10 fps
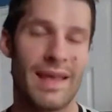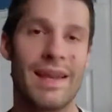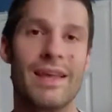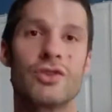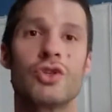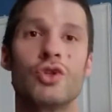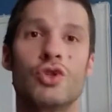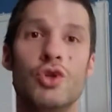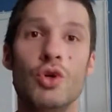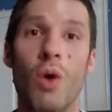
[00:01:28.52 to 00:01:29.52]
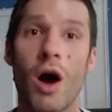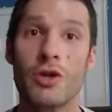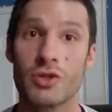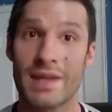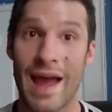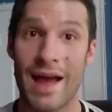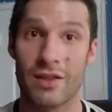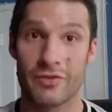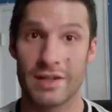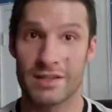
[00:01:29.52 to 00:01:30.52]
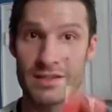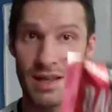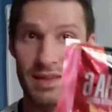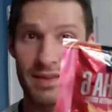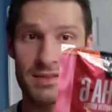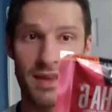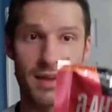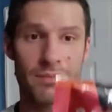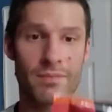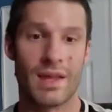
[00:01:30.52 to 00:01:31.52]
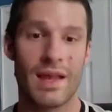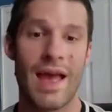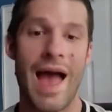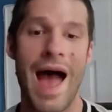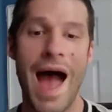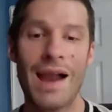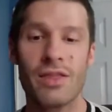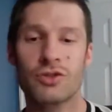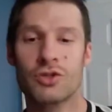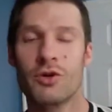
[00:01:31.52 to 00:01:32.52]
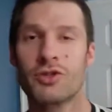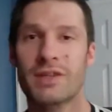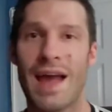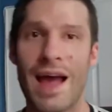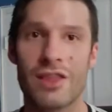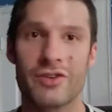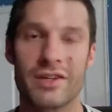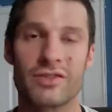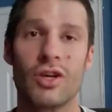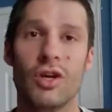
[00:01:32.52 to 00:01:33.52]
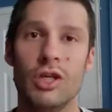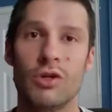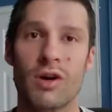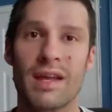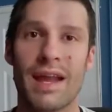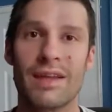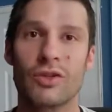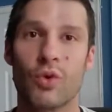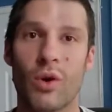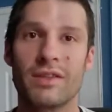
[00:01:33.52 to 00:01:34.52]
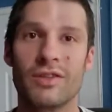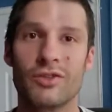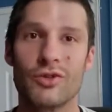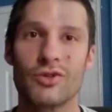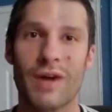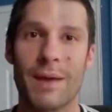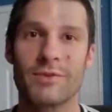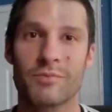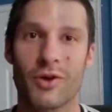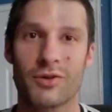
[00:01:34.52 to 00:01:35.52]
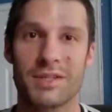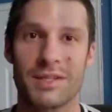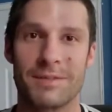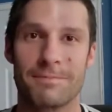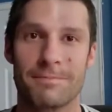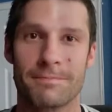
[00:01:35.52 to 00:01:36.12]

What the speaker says: it is 200 calories in this thing. Out of those 200 calories, you are getting 22 grams of protein.